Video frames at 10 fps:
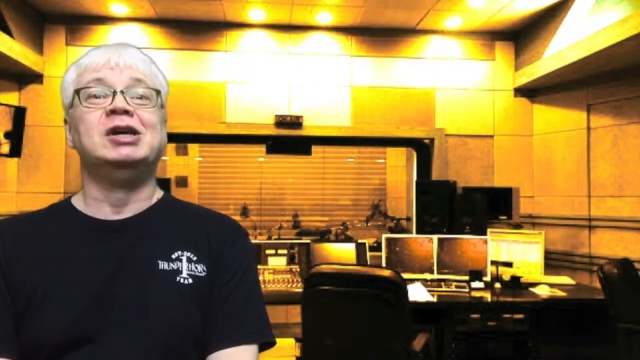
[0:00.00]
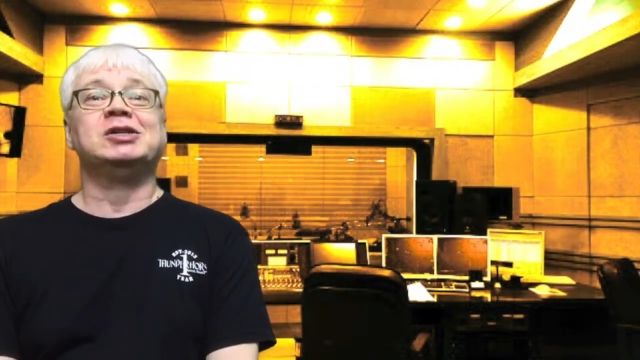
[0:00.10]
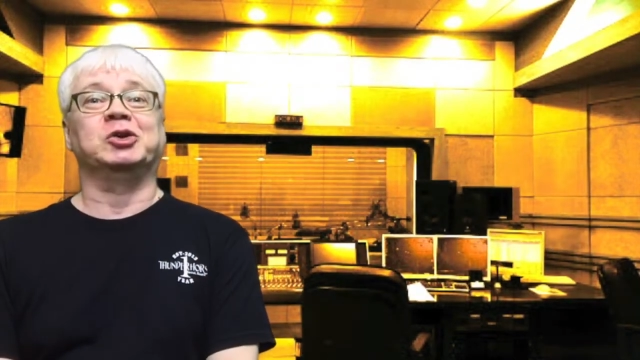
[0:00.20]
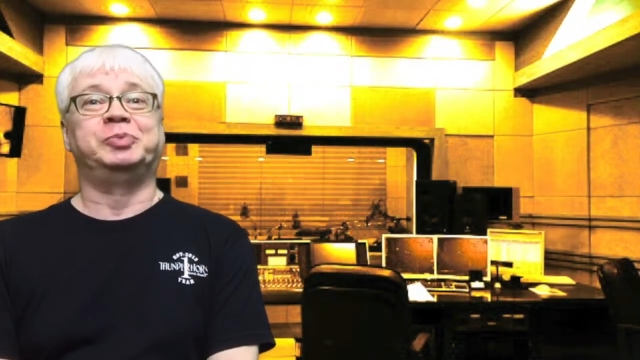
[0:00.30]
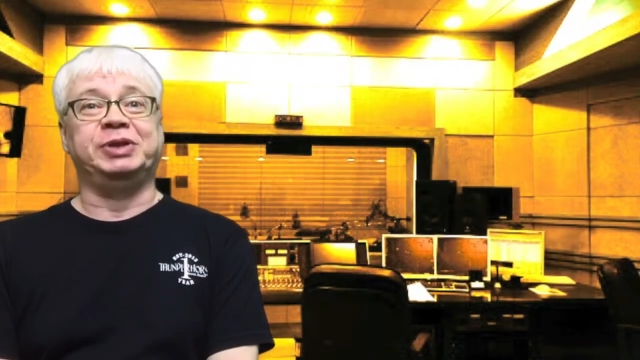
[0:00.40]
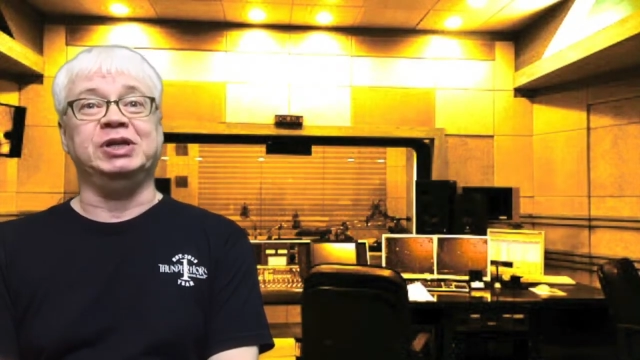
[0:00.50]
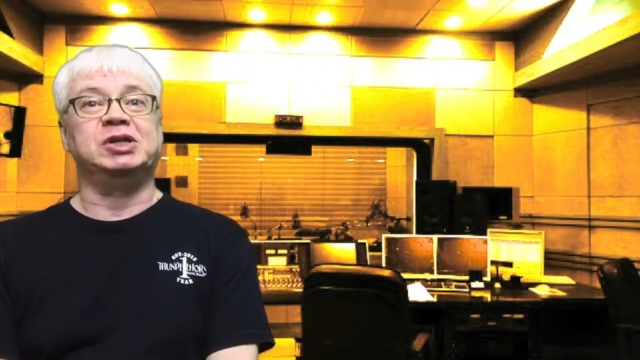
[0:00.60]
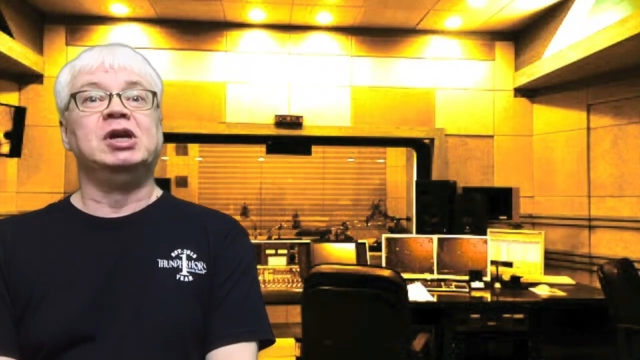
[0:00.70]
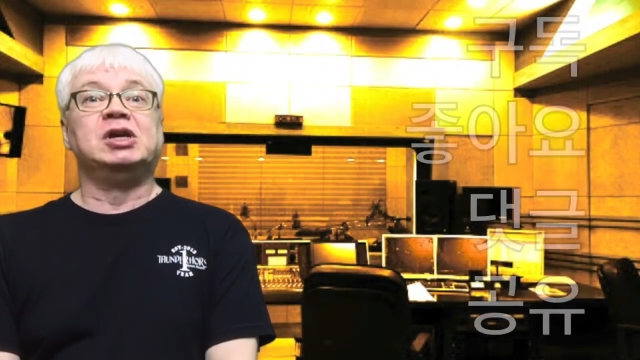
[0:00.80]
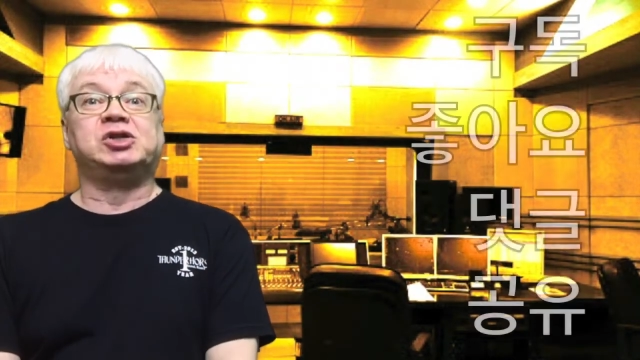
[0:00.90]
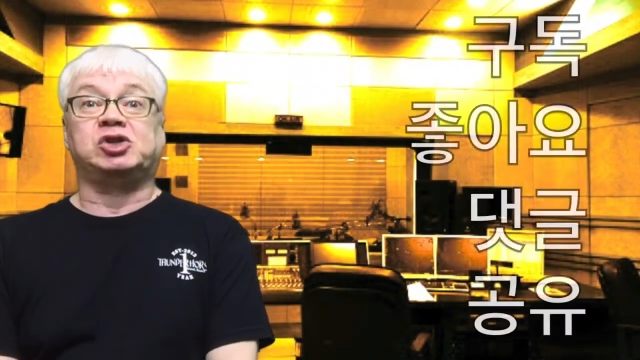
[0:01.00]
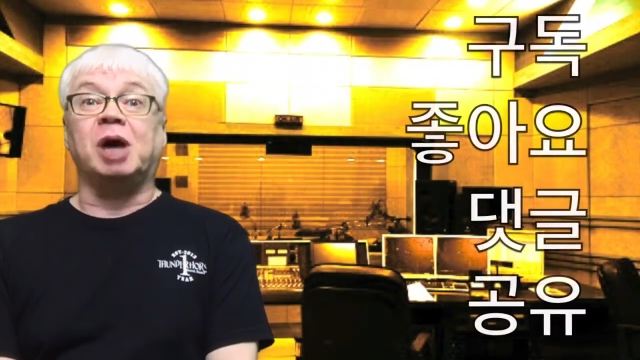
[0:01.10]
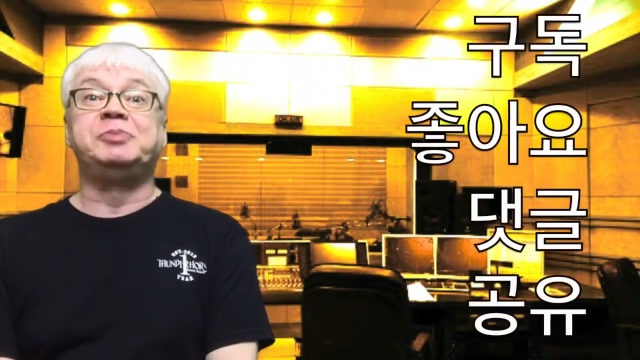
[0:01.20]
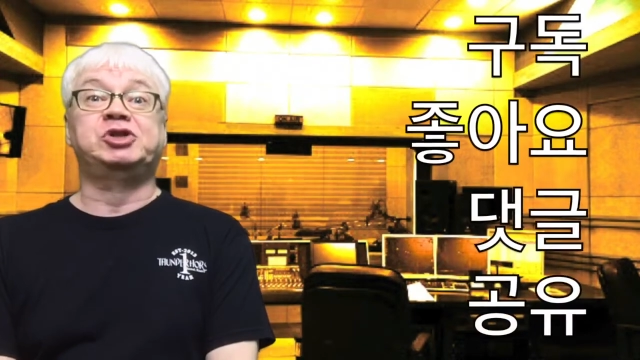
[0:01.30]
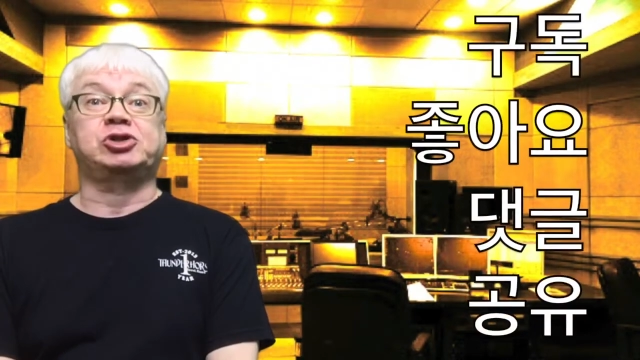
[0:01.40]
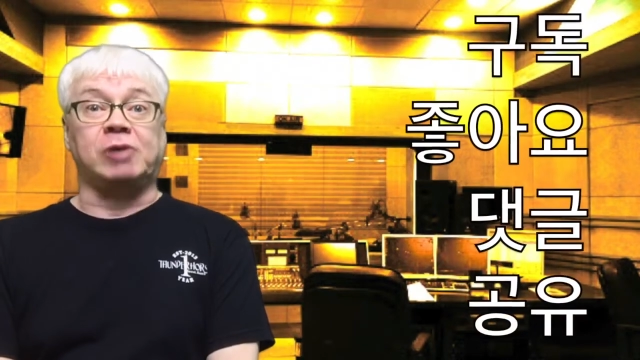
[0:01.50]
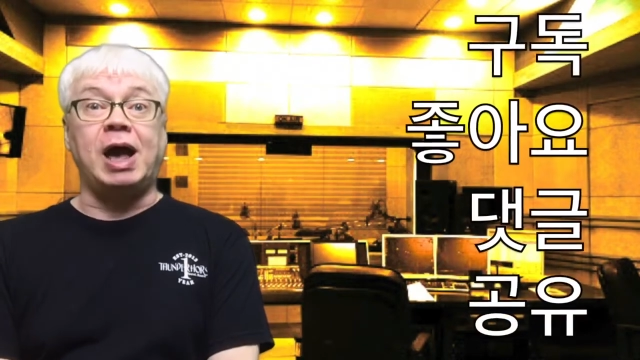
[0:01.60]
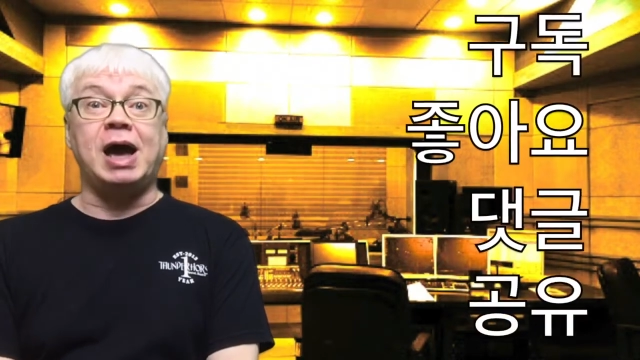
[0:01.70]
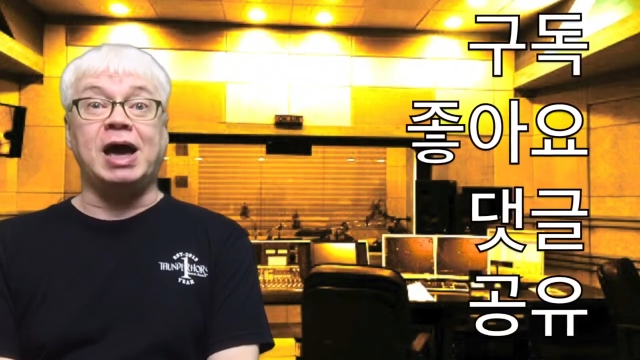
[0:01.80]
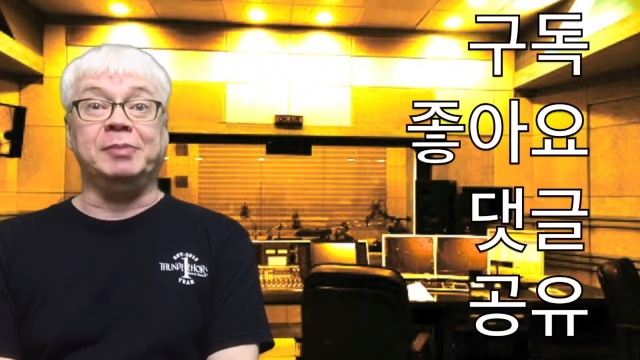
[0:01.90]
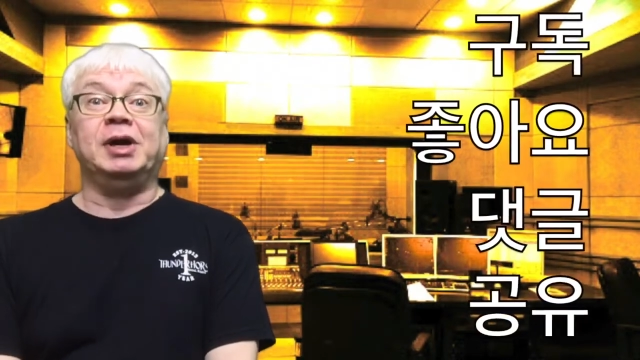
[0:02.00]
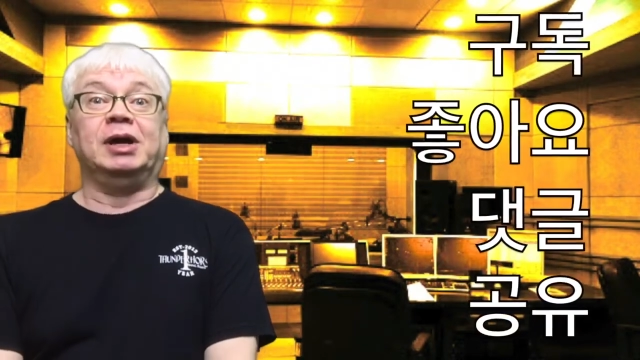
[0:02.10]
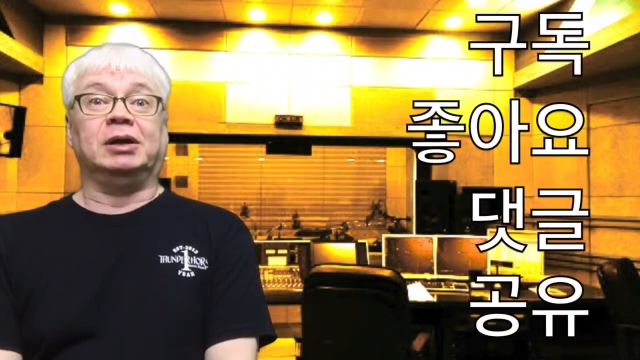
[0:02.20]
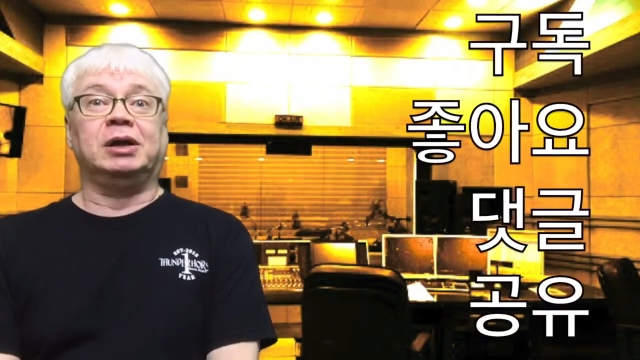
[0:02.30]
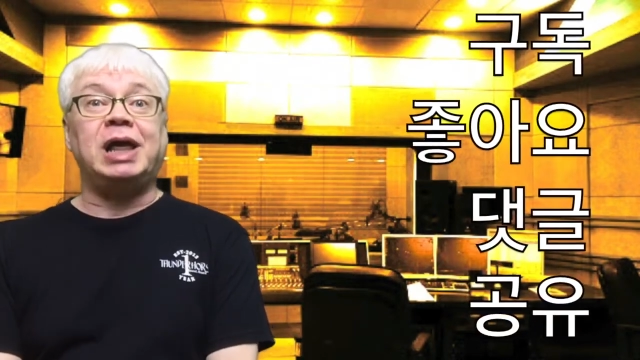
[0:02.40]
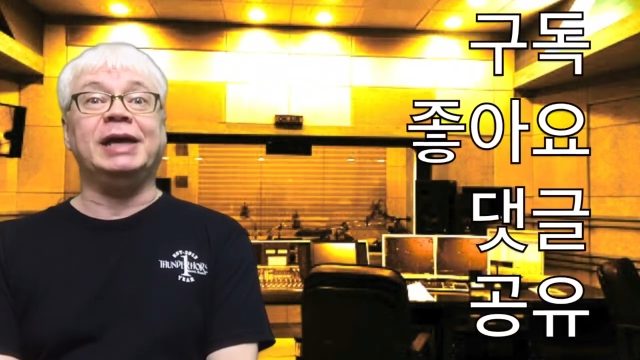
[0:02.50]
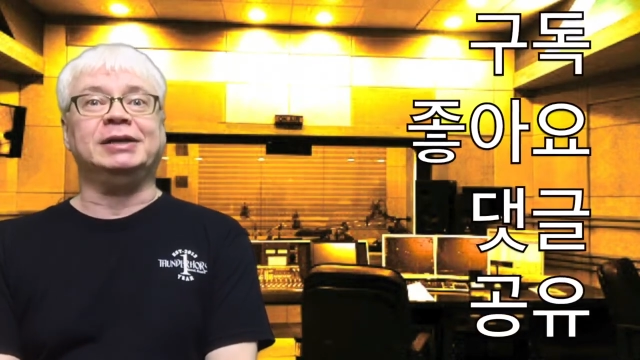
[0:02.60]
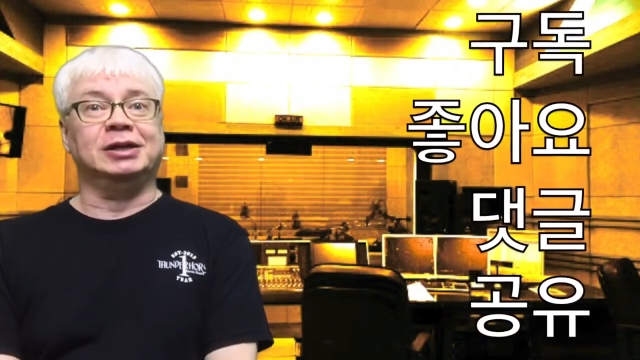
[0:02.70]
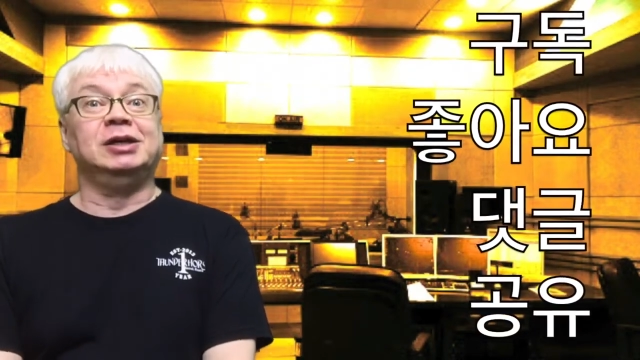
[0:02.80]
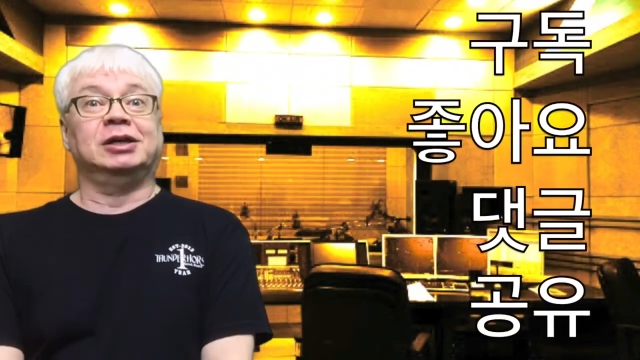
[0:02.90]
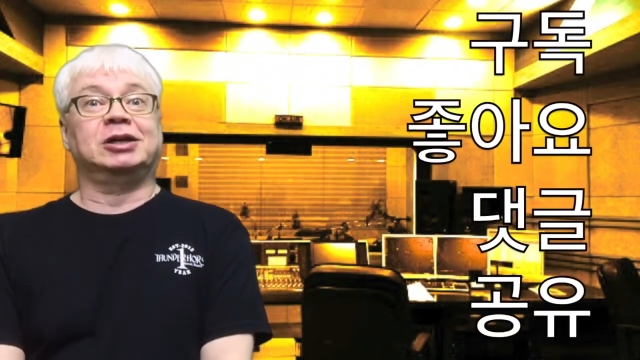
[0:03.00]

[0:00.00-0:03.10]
So please subscribe, like,